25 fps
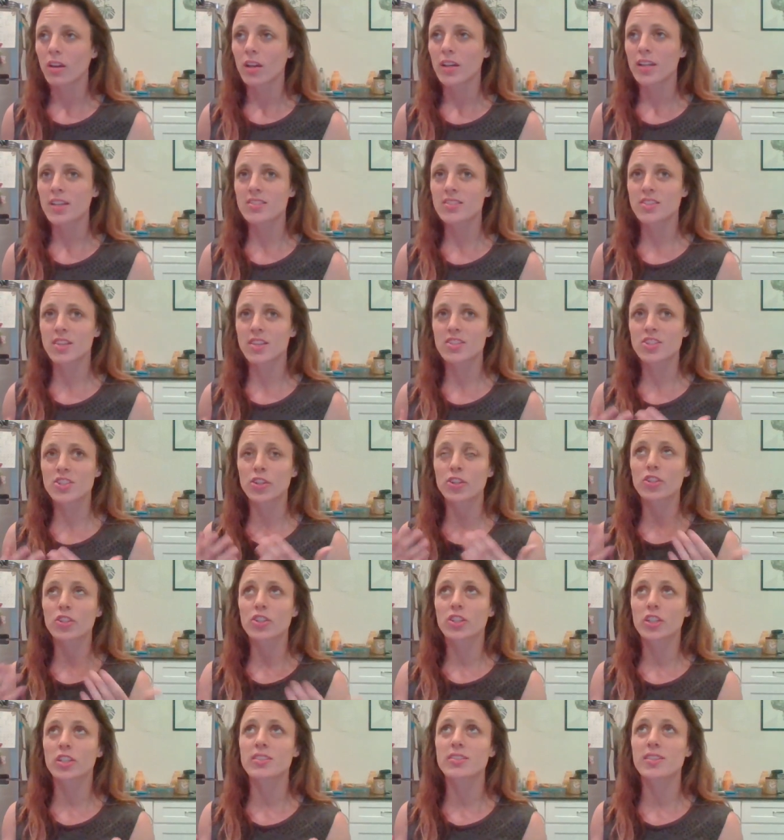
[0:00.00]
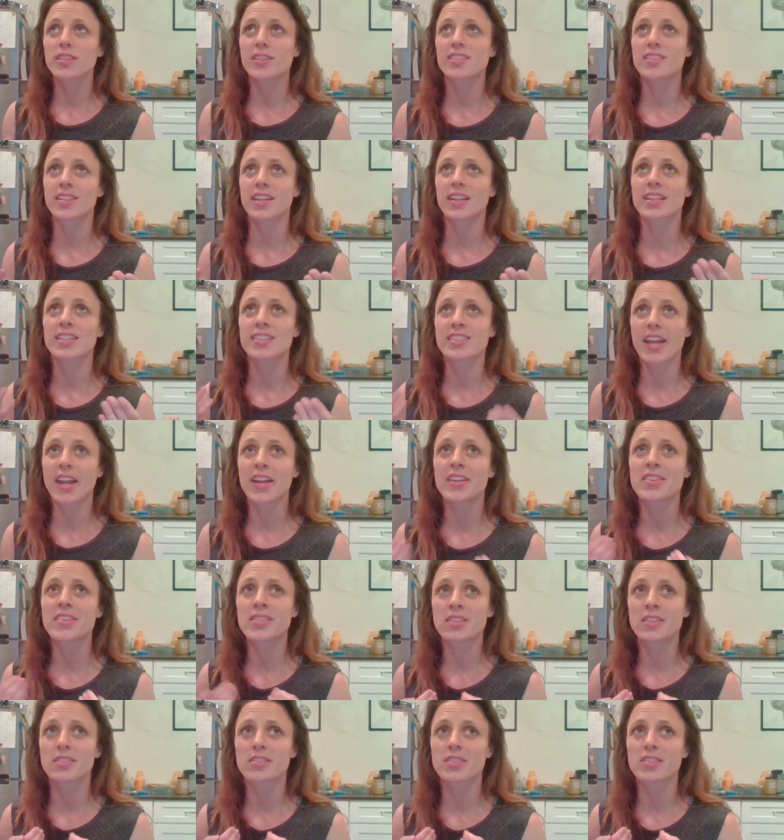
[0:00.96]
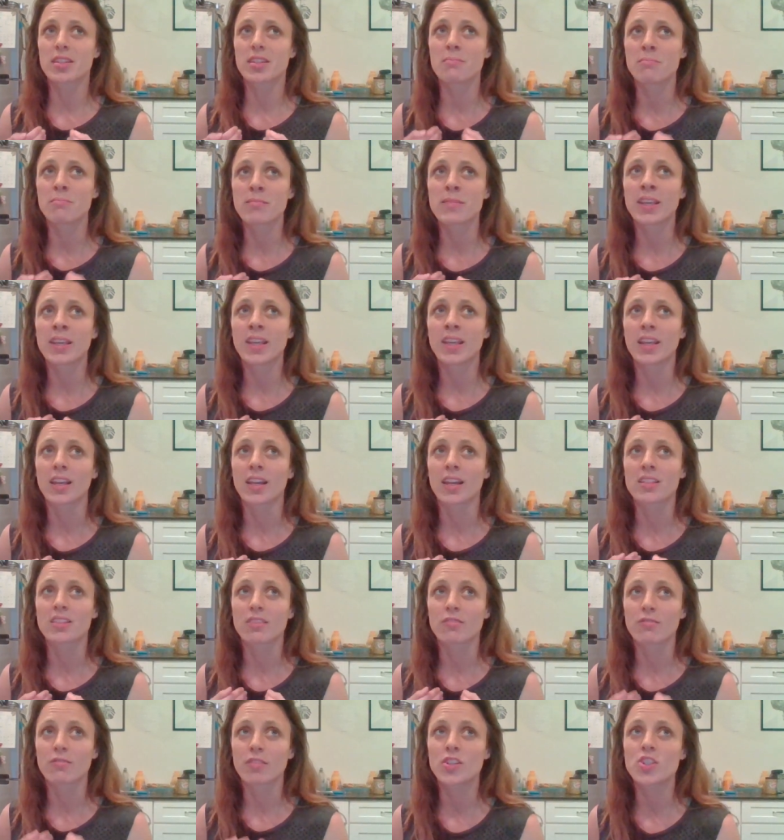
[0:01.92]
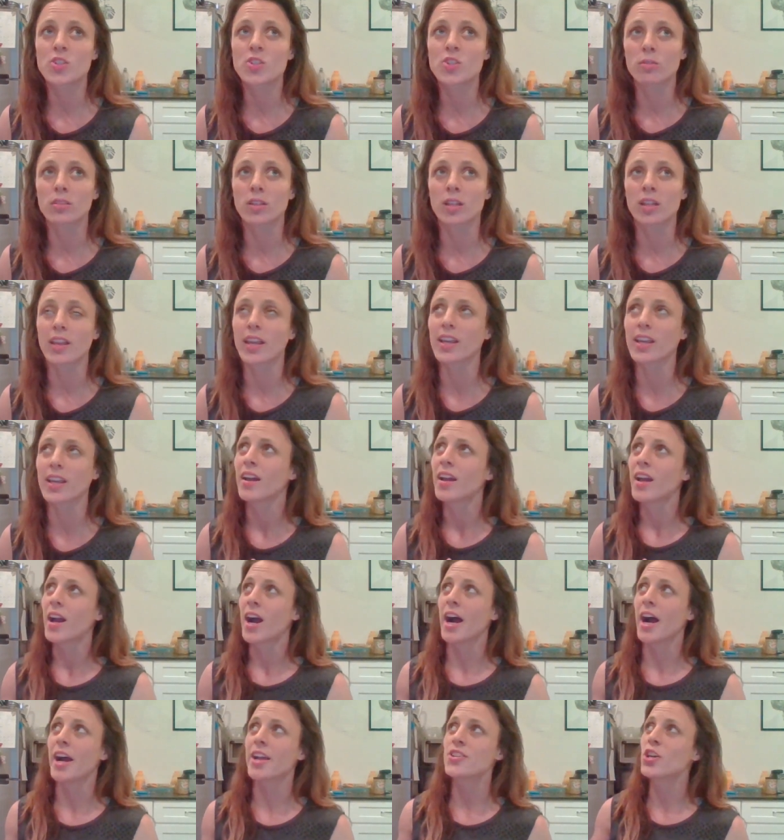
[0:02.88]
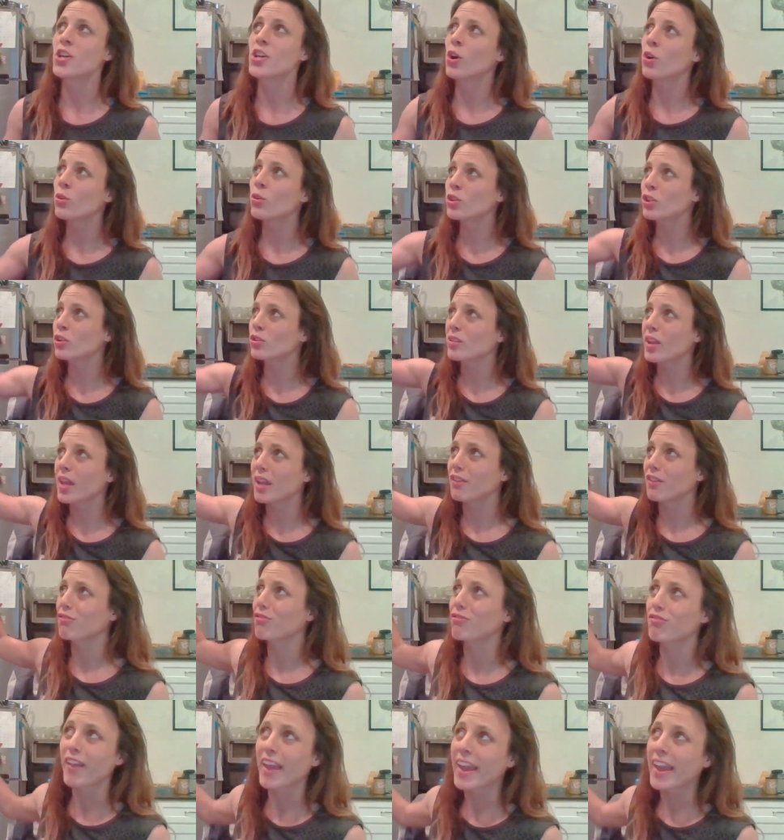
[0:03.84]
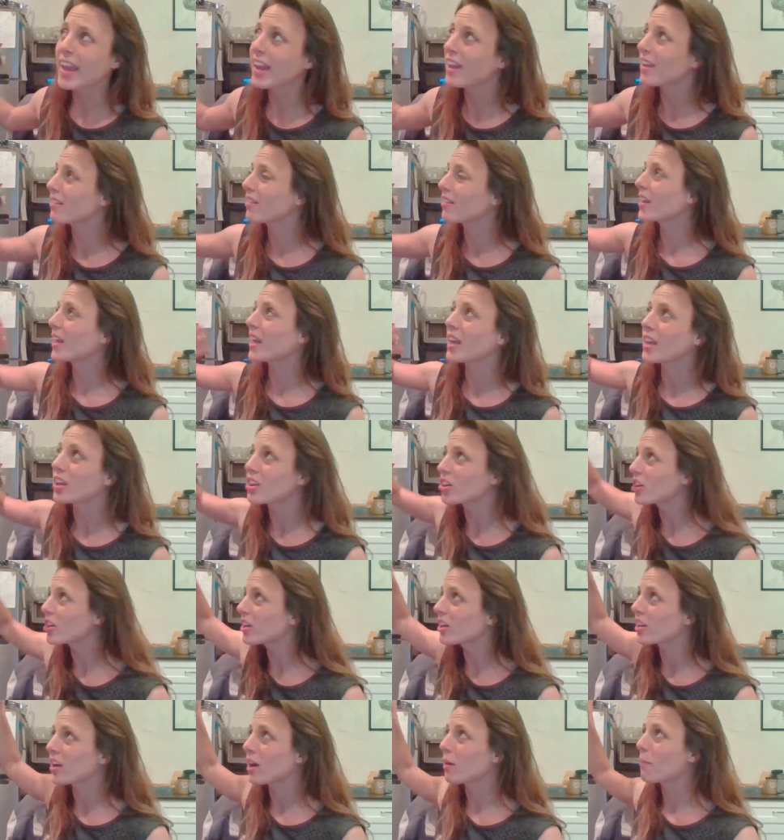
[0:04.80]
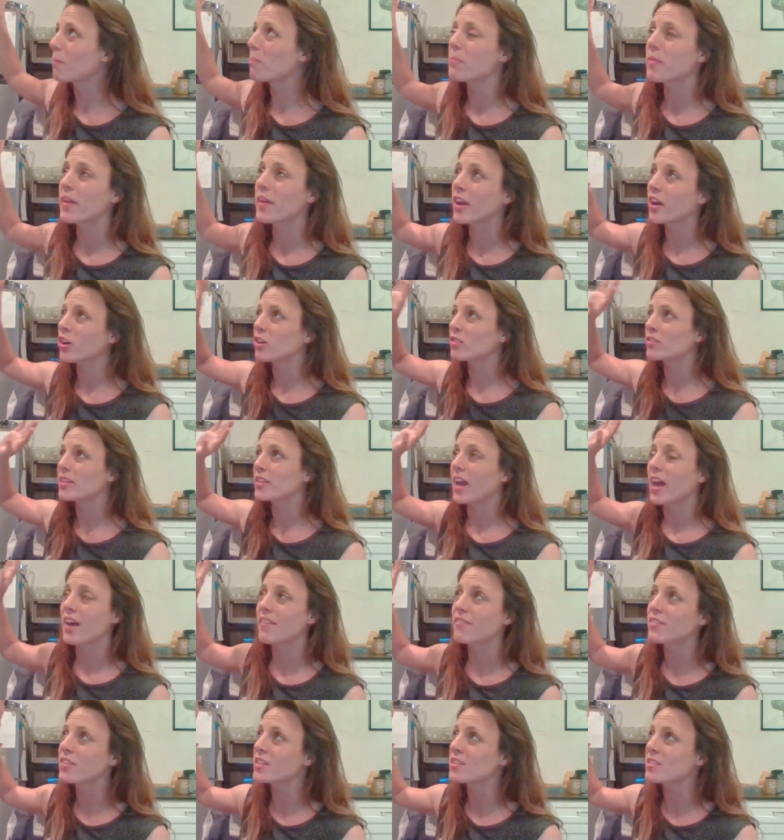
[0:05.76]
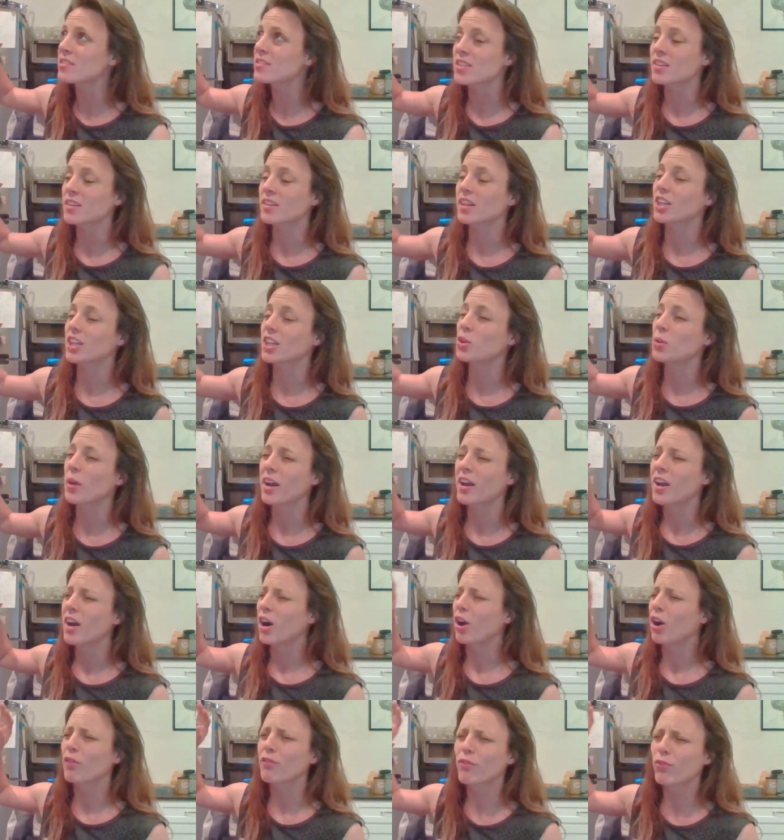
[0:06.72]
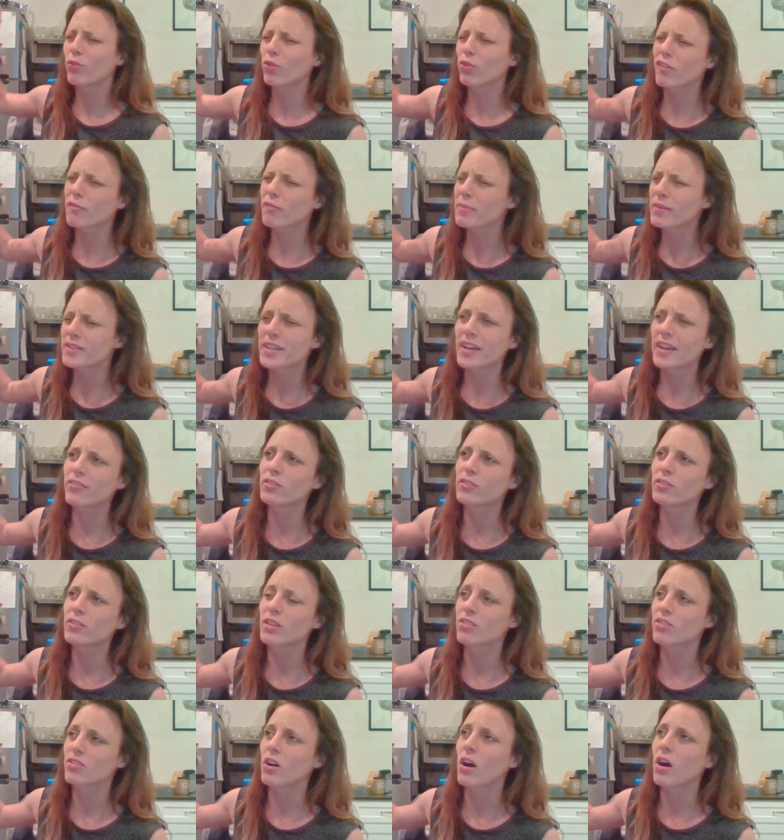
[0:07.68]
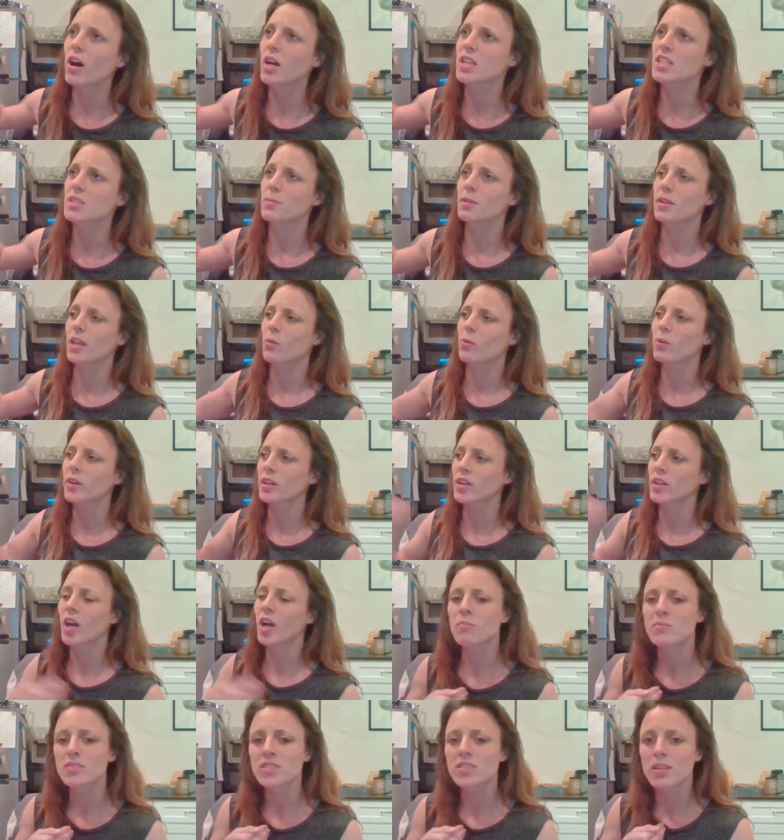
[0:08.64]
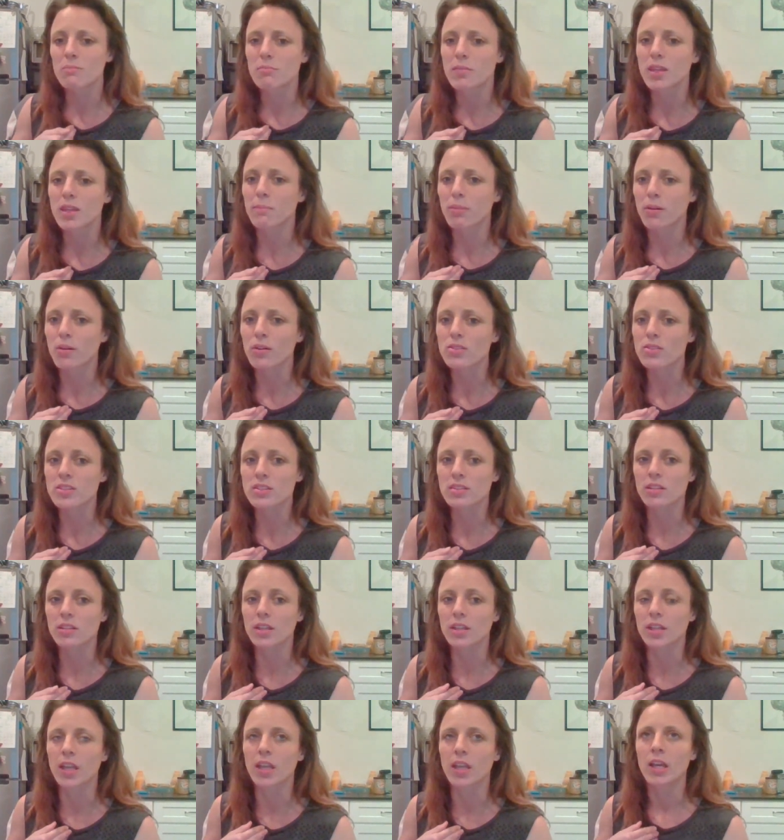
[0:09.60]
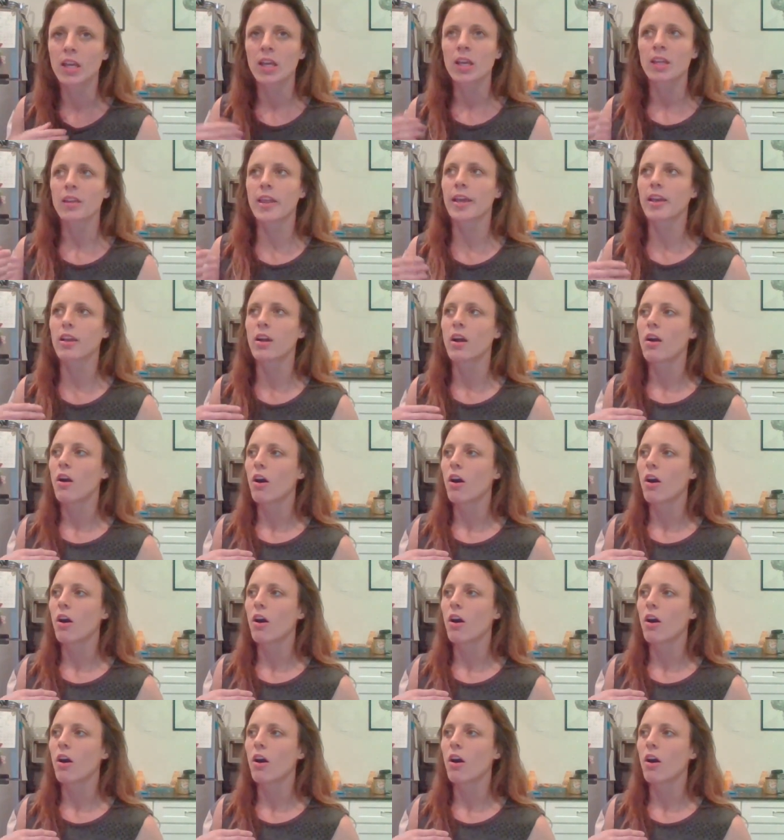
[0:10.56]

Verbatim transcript: is does your goodness extend to me individually like i know you're like vaguely good up there in the heavens and like you are full of benevolent thoughts but like when it comes to me personally like